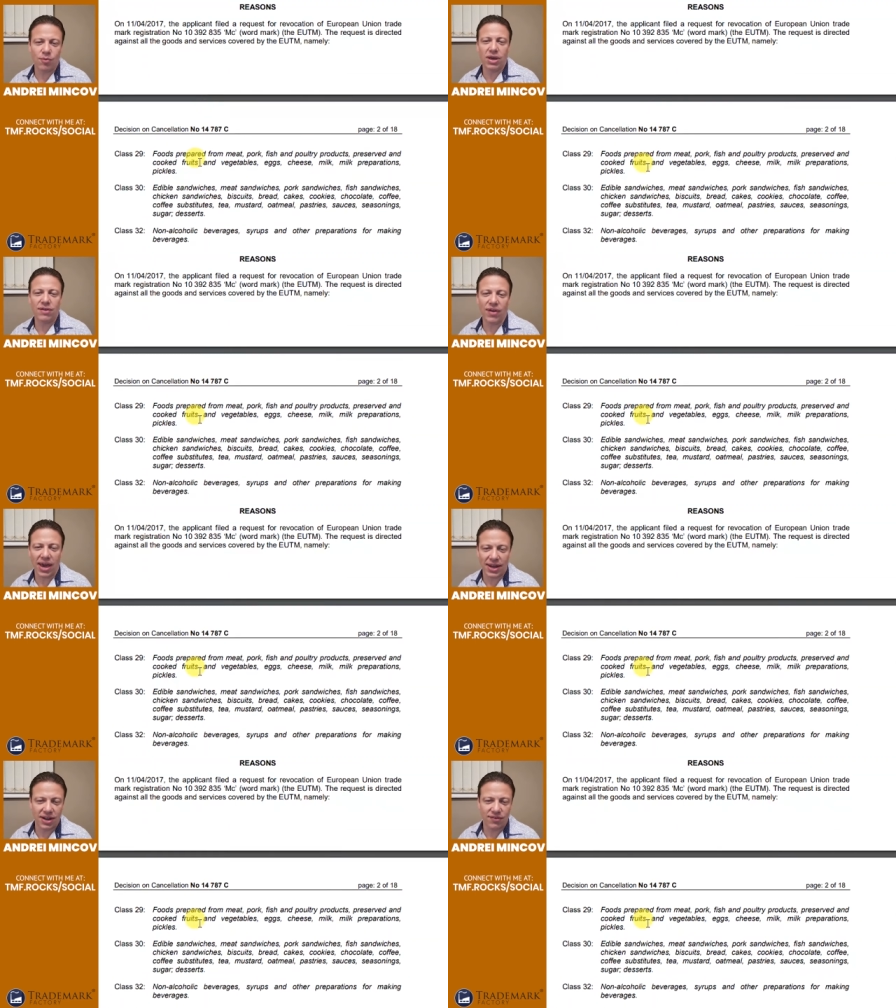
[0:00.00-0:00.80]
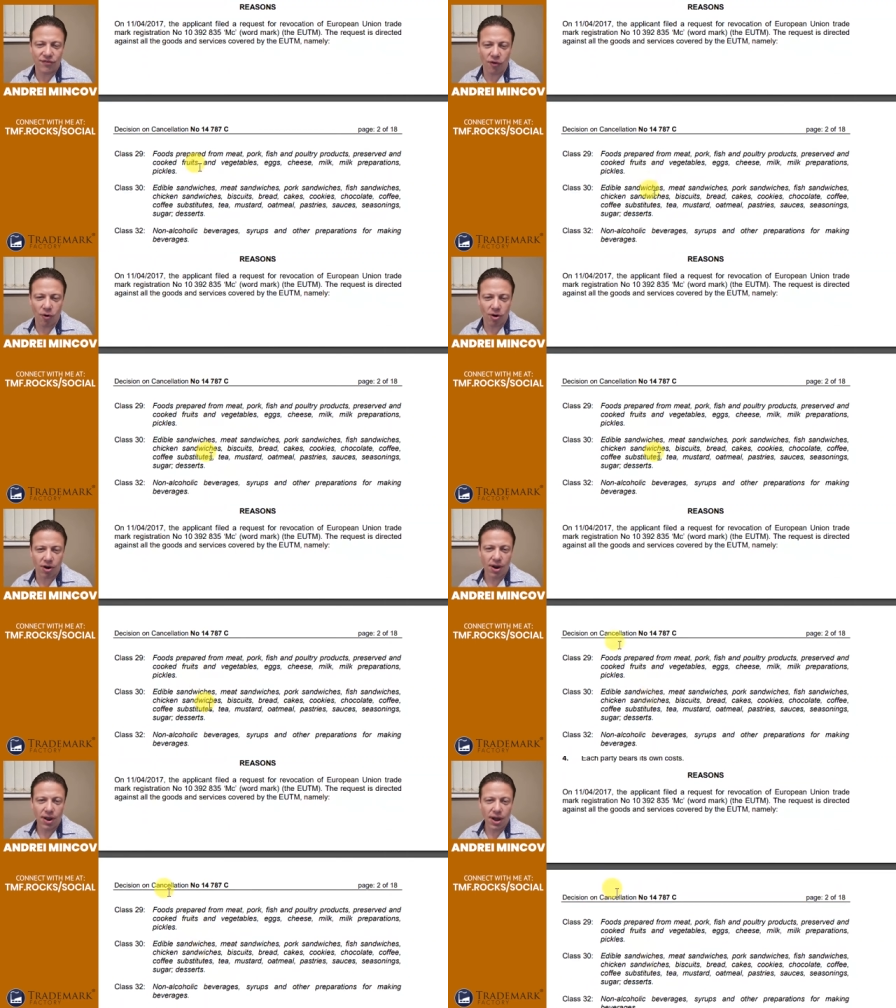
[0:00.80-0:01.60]
We've had it
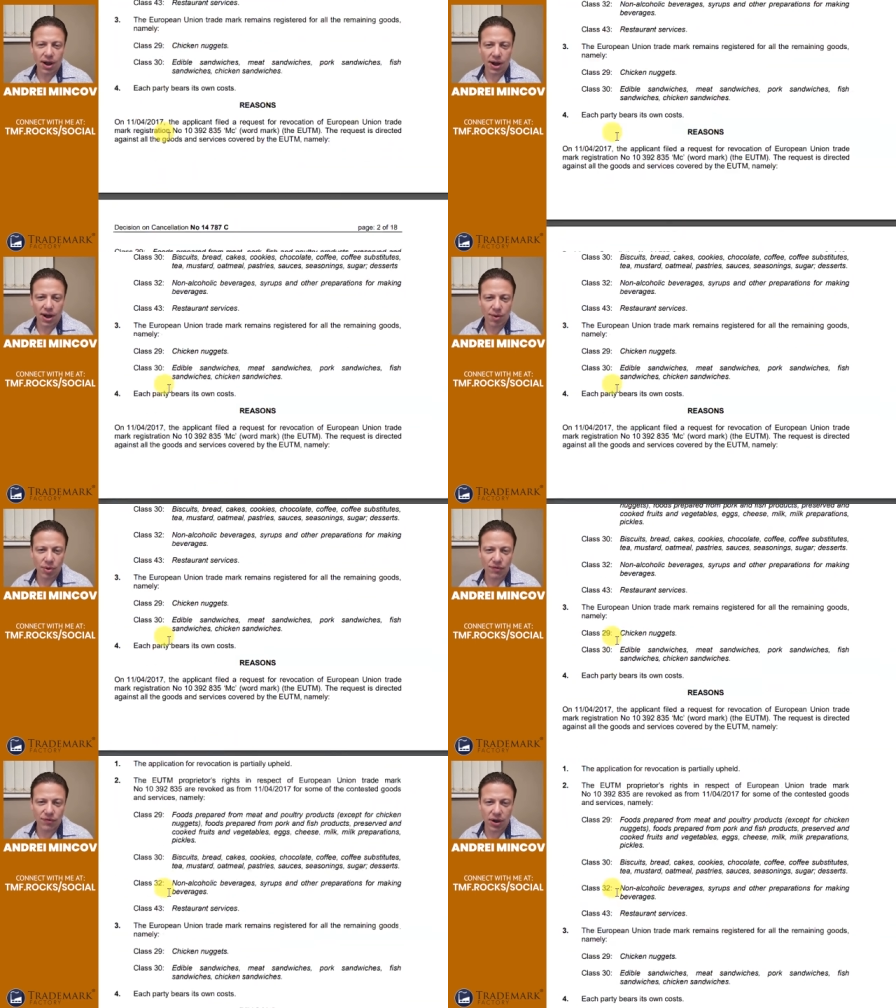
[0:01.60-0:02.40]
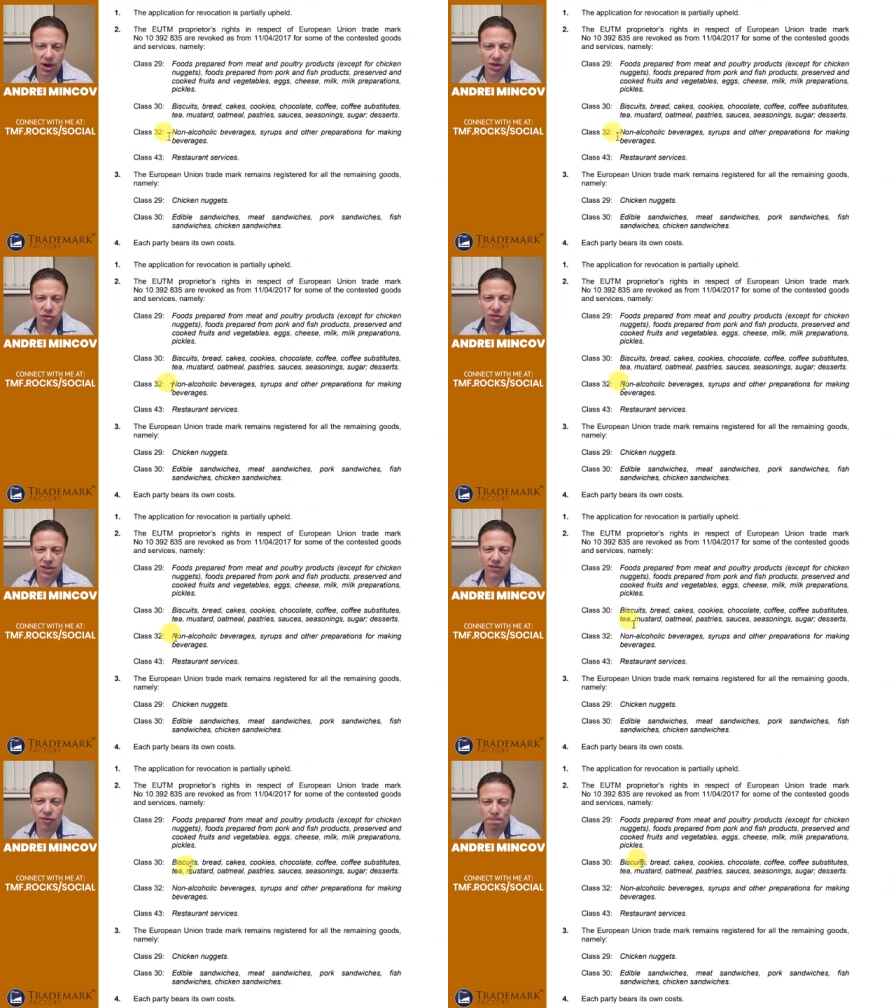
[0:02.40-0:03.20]
for, uh, we've uh, used
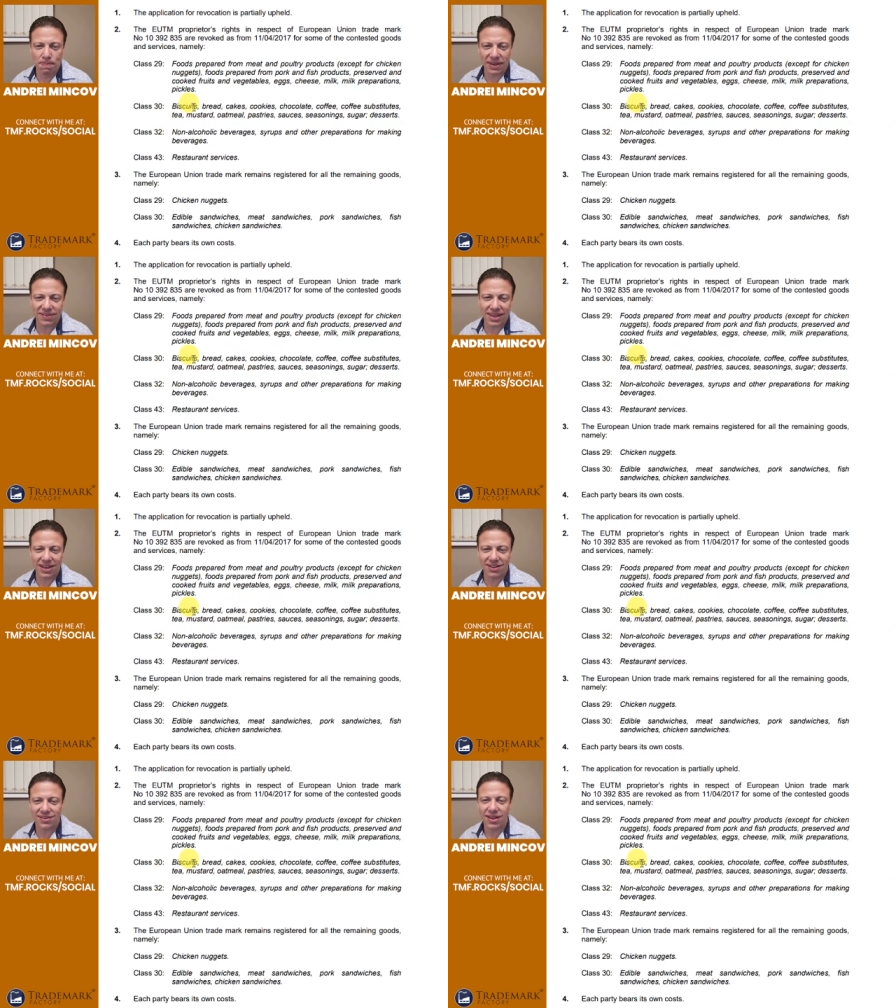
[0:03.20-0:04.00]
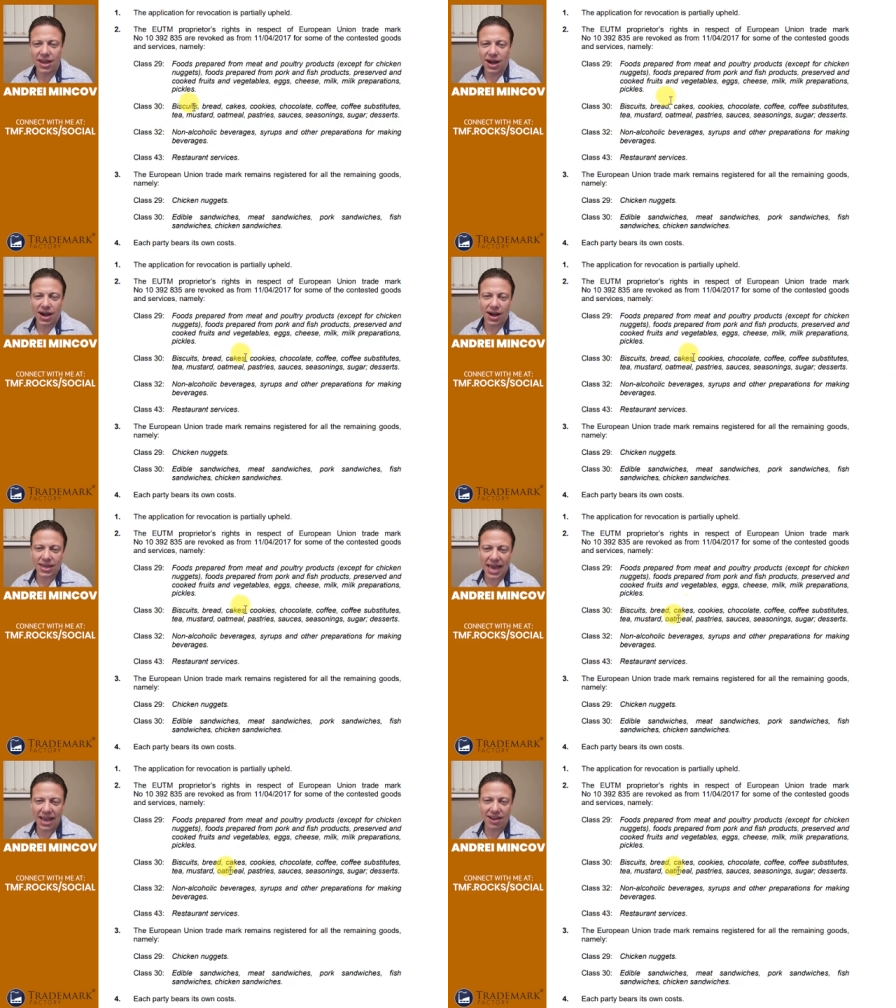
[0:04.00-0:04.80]
it for biscuits, uh,
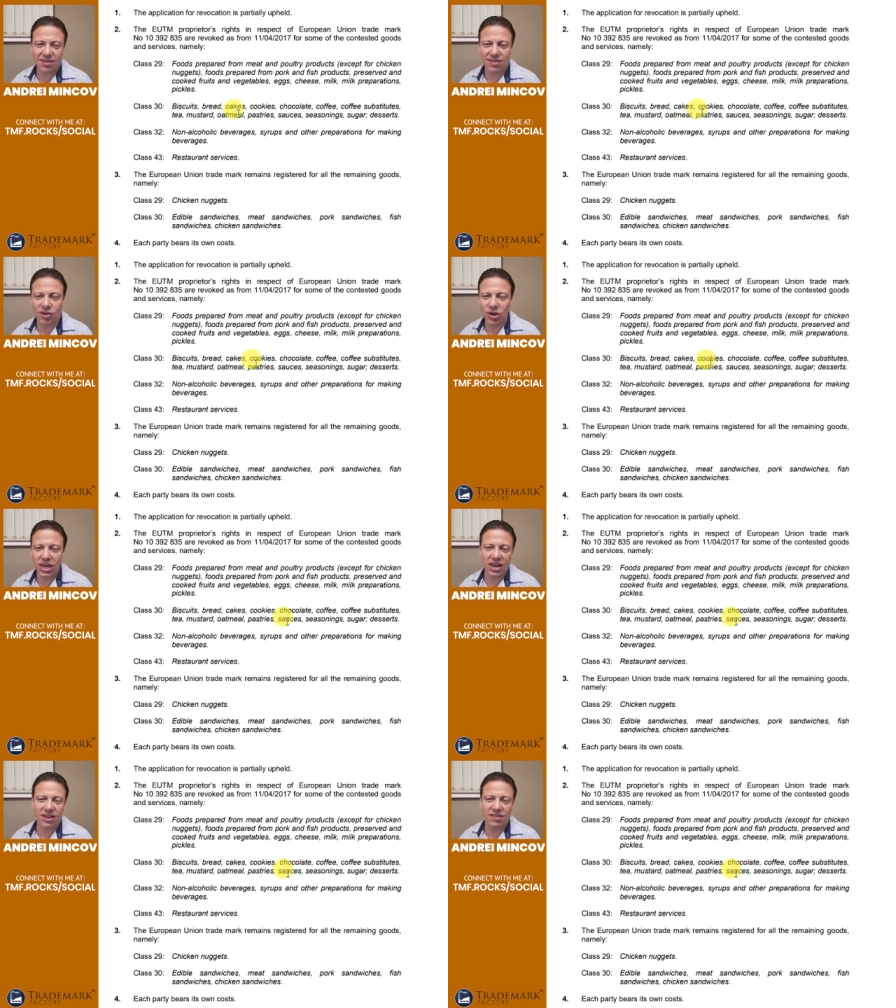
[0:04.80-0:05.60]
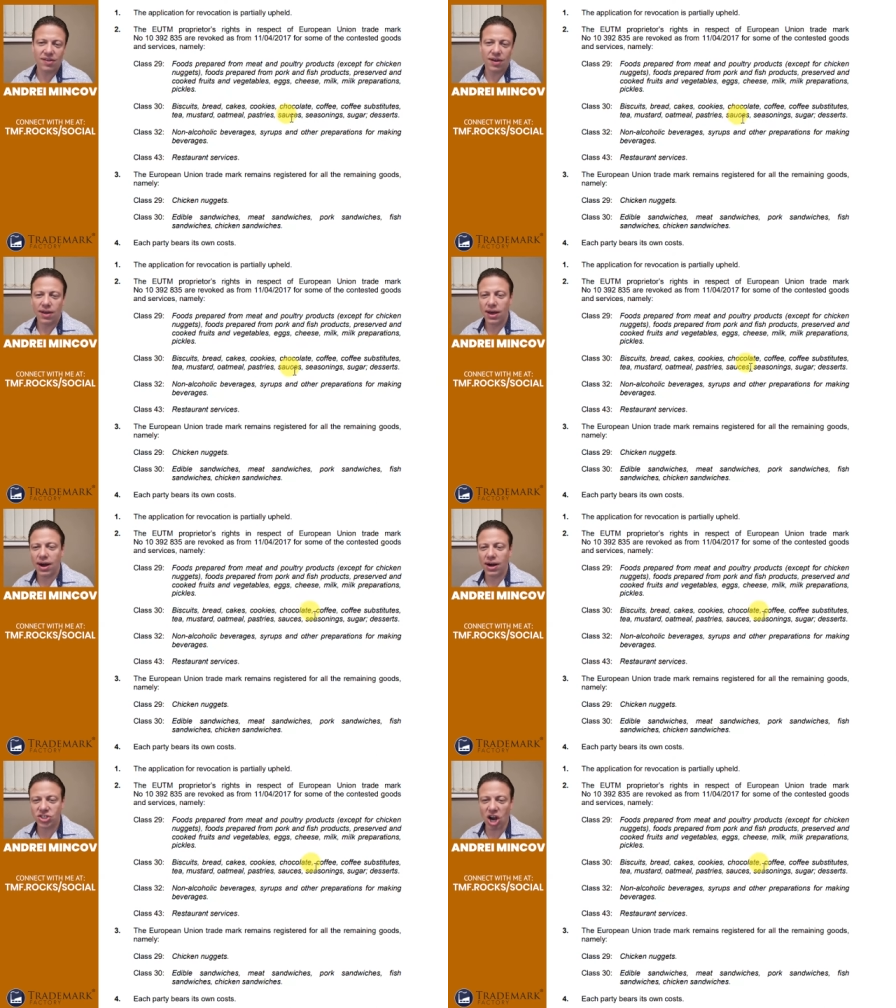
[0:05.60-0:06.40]
cakes, cookies,
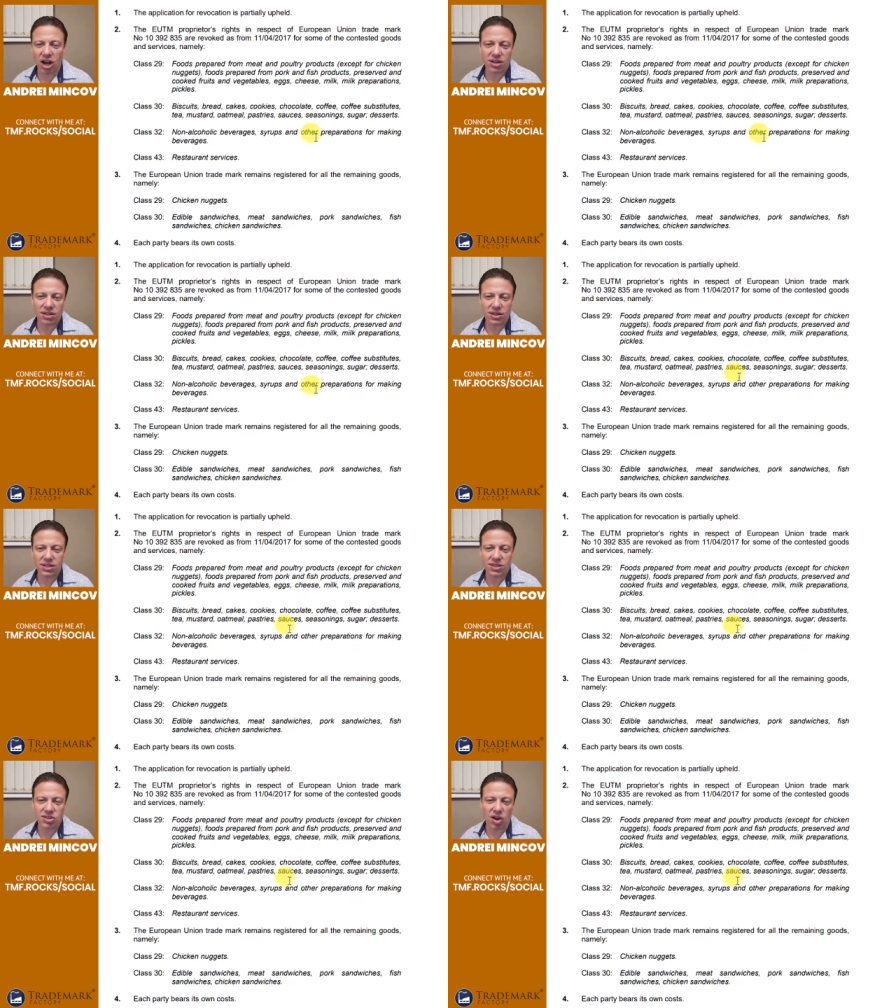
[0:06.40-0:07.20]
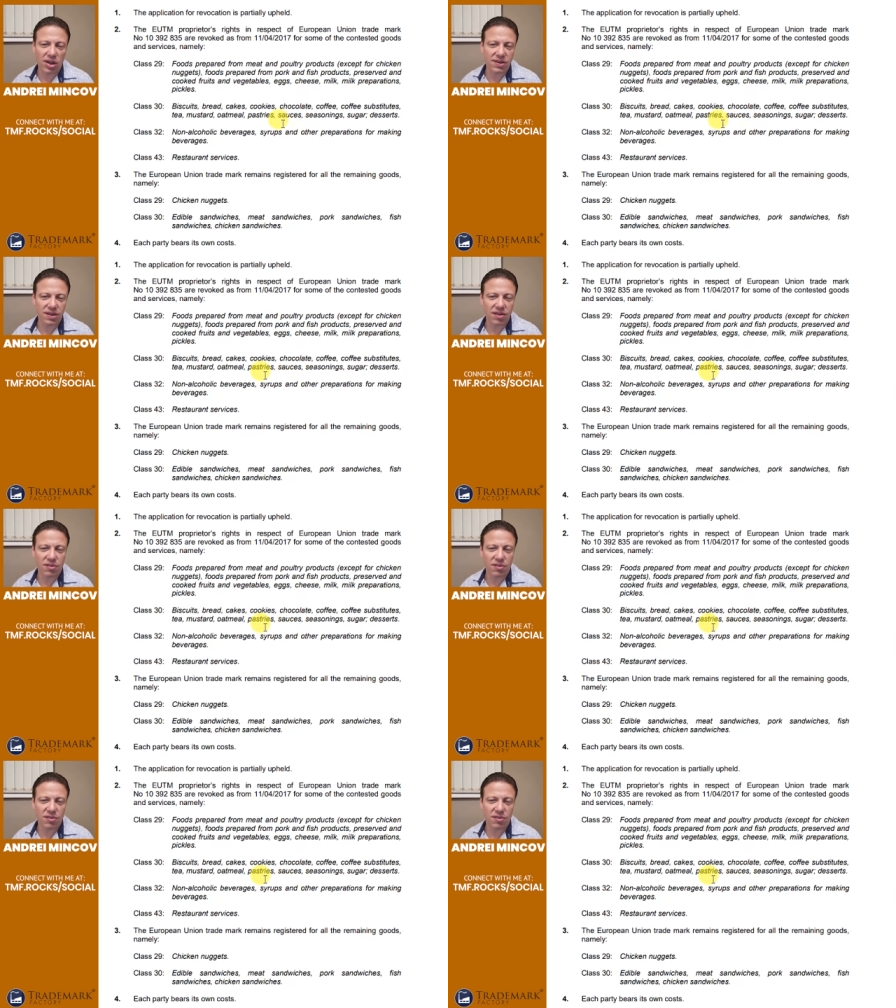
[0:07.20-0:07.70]
uh, chocolate, sauces,